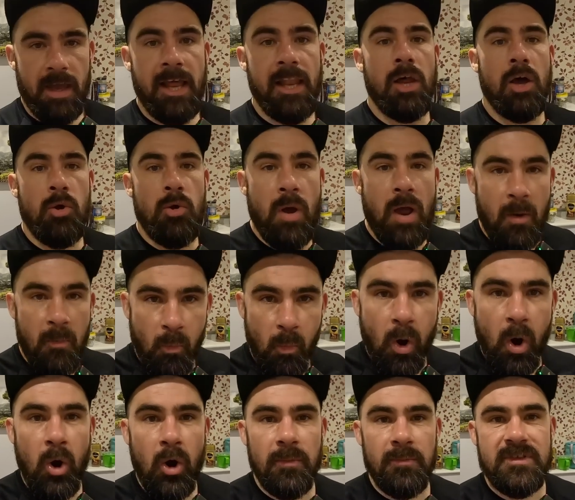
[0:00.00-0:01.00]
Hello and
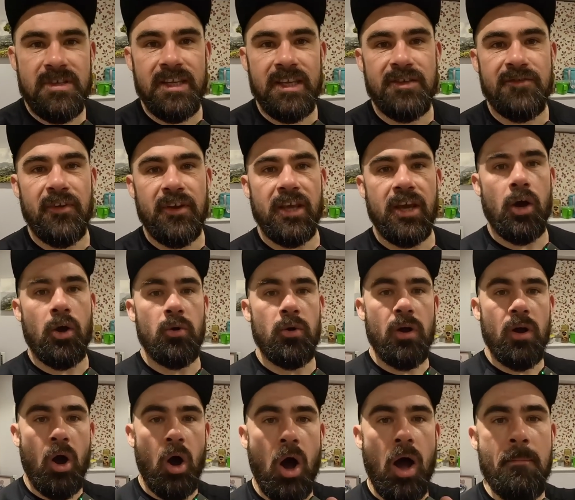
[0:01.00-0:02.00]
welcome to this video.
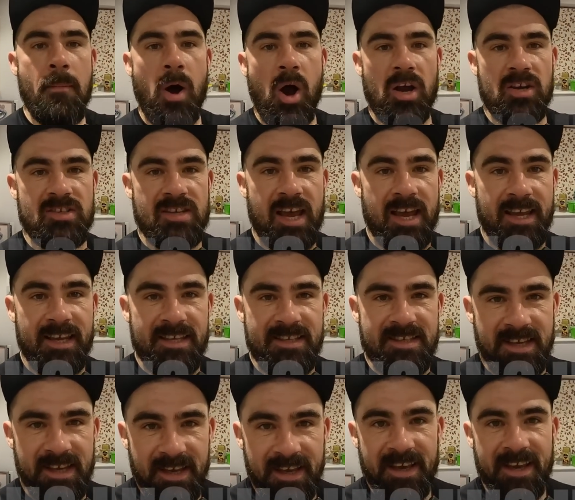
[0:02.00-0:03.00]
I'm Marcus
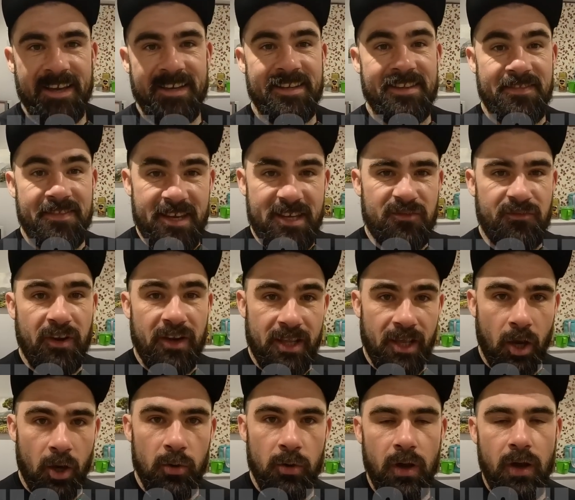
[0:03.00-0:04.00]
Hayes, and in this
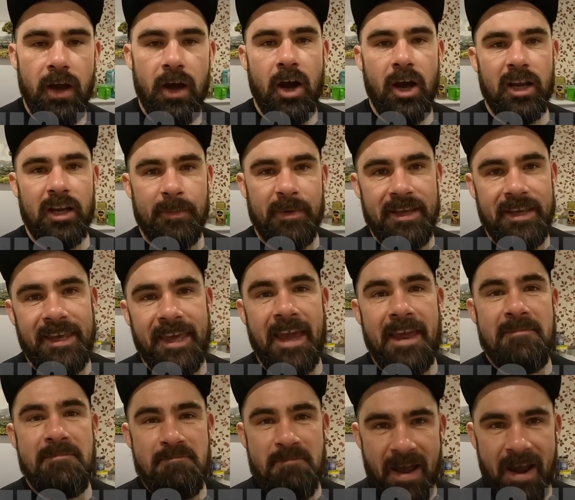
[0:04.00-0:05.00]
video I'm going to be
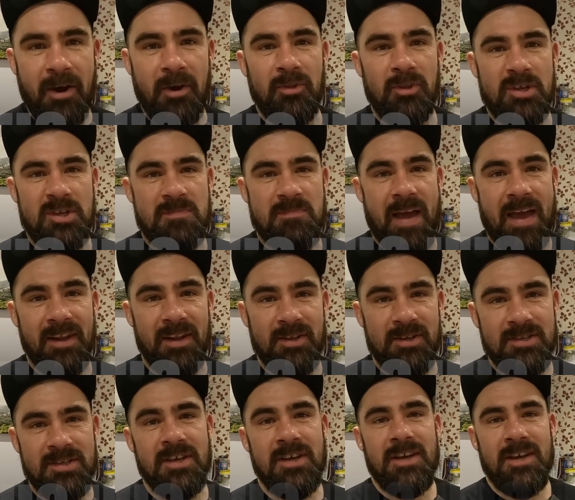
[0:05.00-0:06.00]
getting back on the
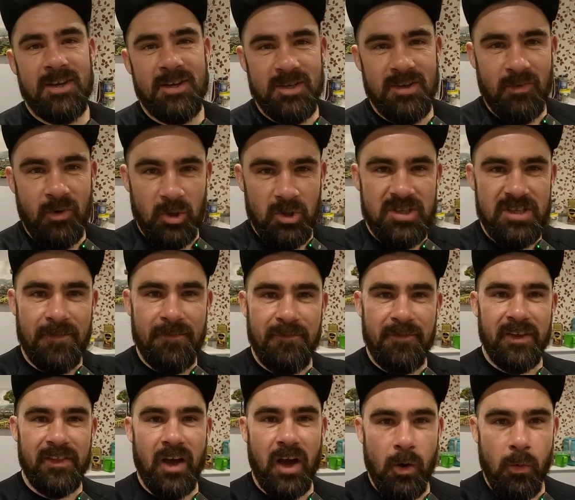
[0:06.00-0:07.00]
spanners because I've got
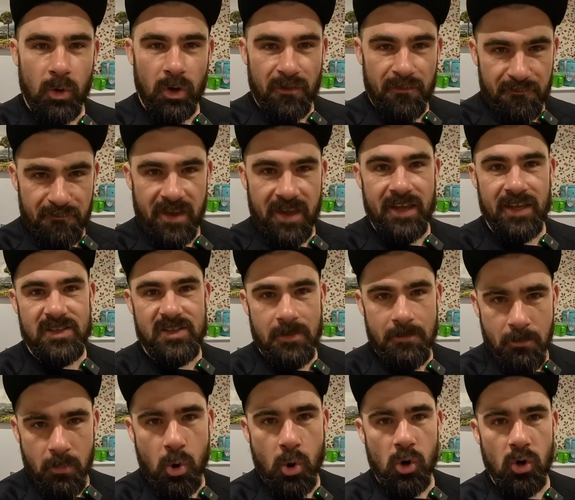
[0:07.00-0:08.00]
something that I want to fit to
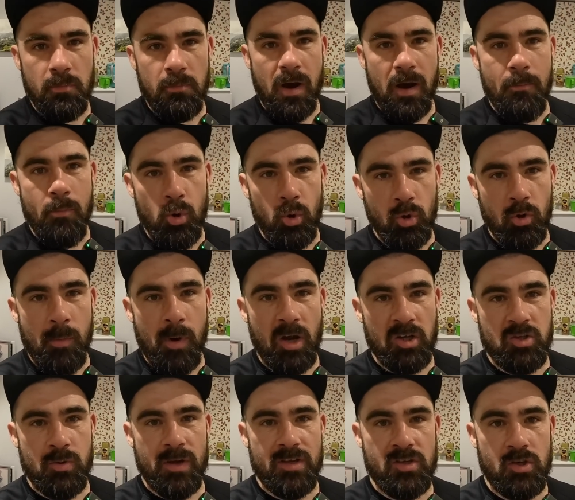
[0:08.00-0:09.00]
Maud, my Maudor
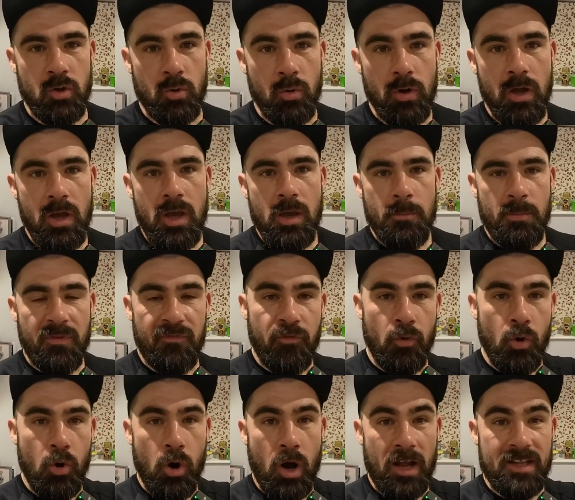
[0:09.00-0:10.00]
Mk2 Escort,
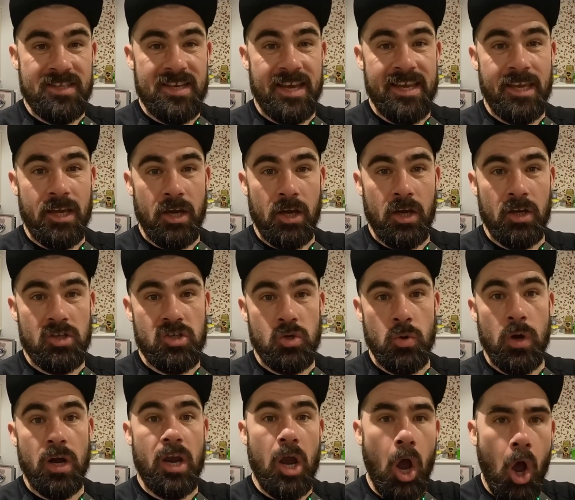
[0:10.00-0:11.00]
before I take her
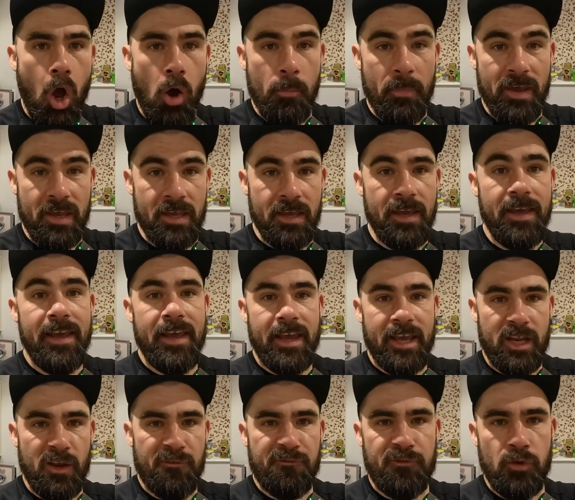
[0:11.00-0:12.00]
to a car meet
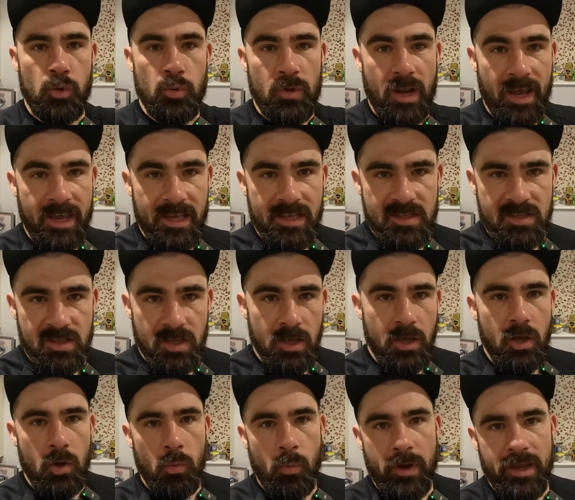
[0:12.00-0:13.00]
in a few days,
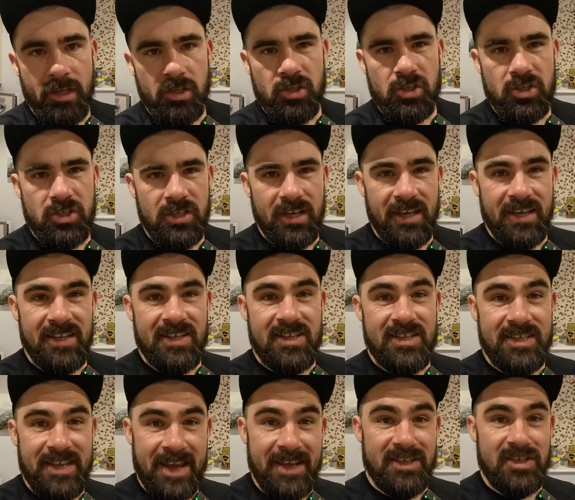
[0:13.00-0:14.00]
which is
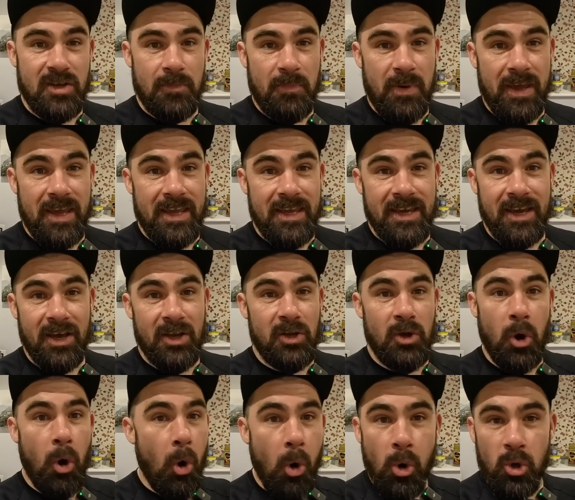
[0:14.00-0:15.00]
set to be
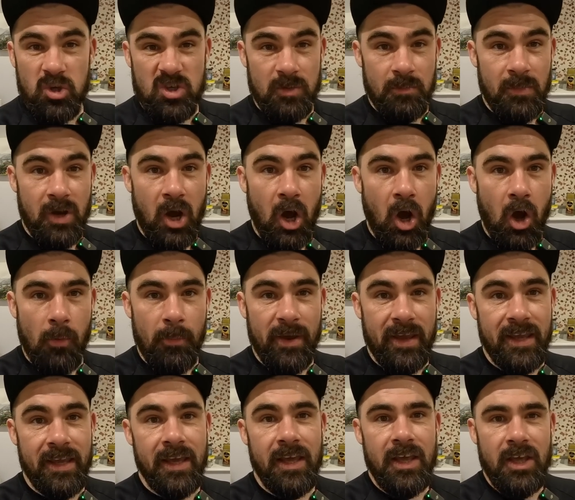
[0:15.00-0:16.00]
an awesome car
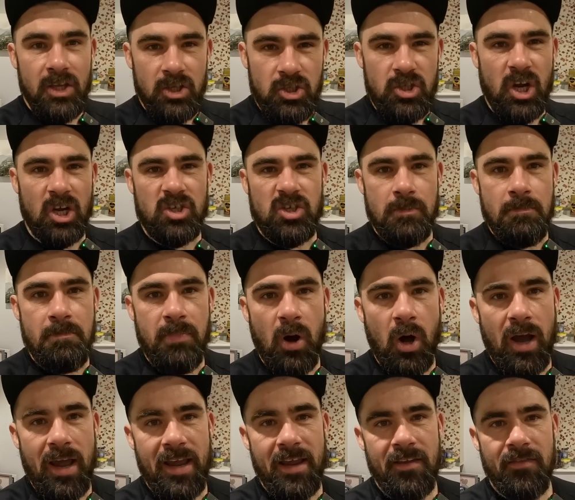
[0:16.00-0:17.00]
meet judging
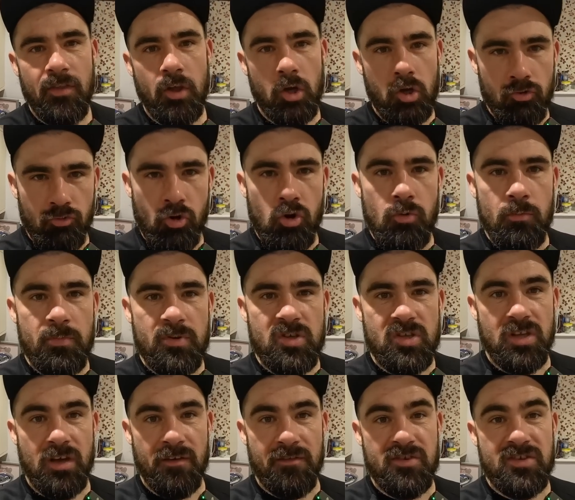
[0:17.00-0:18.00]
by the groups
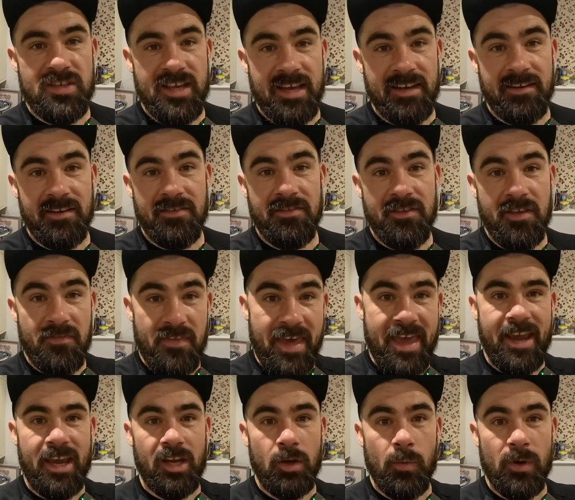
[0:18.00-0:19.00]
that have said that
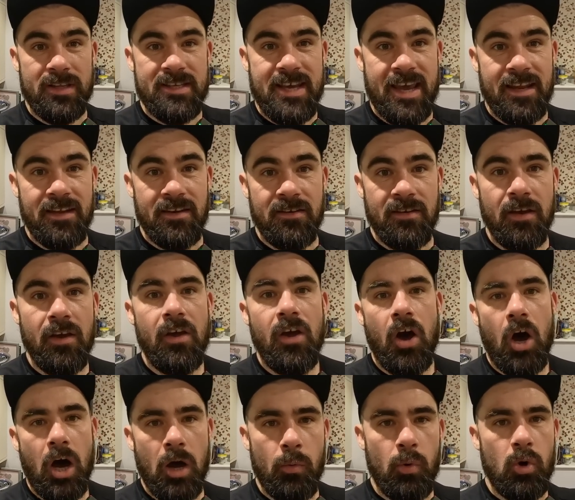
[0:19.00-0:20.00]
they're going to attend.
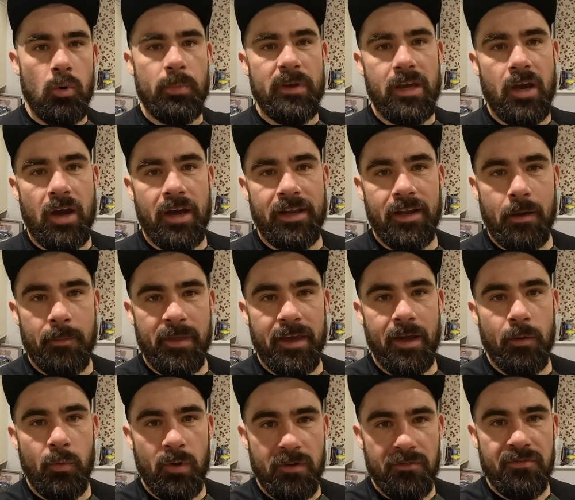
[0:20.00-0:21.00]
I will be going up
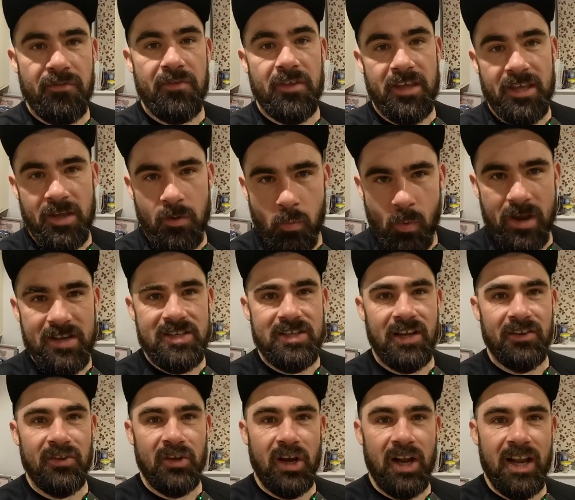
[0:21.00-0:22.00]
there with the West
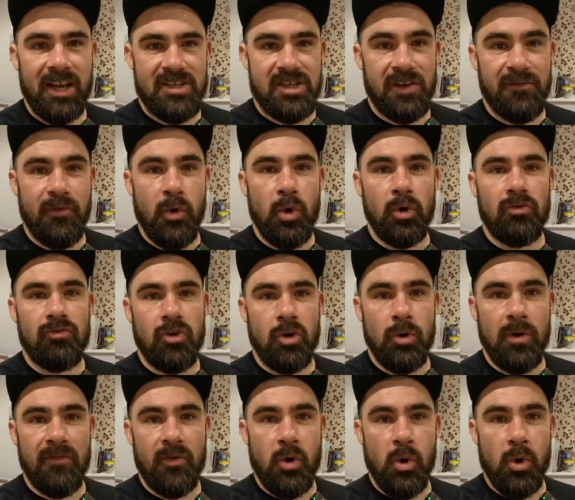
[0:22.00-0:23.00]
London Classic Ford
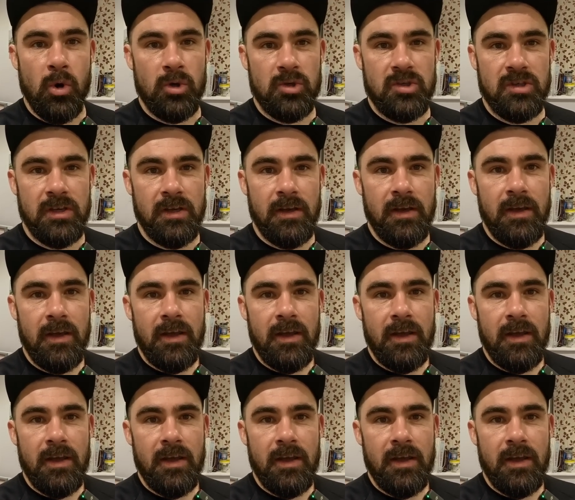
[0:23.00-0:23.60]
crew, of course.